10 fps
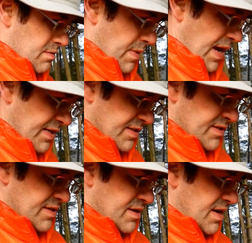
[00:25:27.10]

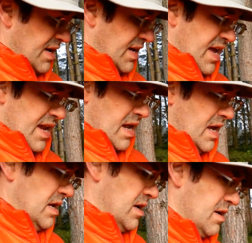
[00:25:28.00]
mats, and again,
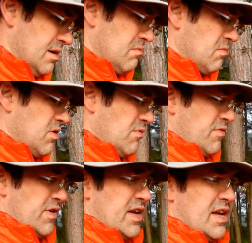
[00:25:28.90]

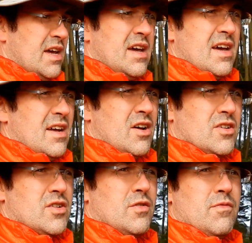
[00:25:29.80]
comfy,
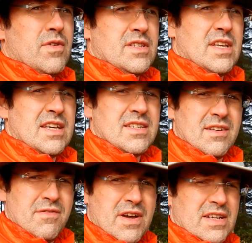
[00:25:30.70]
not as comfy as
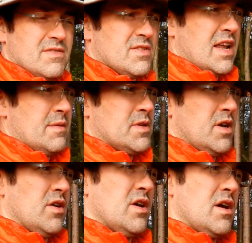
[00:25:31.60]
this. And in fact, I've slept
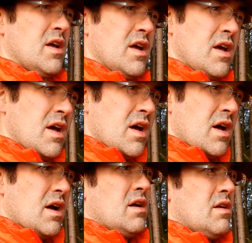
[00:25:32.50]
on
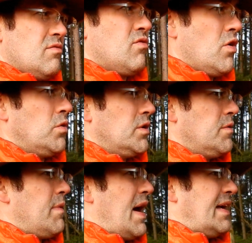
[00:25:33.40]
rolled
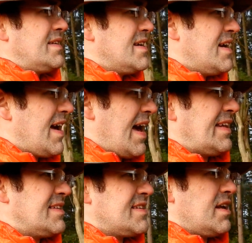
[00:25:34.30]
up mat
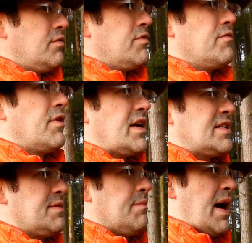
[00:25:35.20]
and
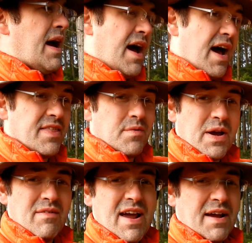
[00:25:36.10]
self-inflating mat, either
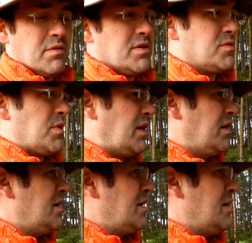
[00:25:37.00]
way round as well.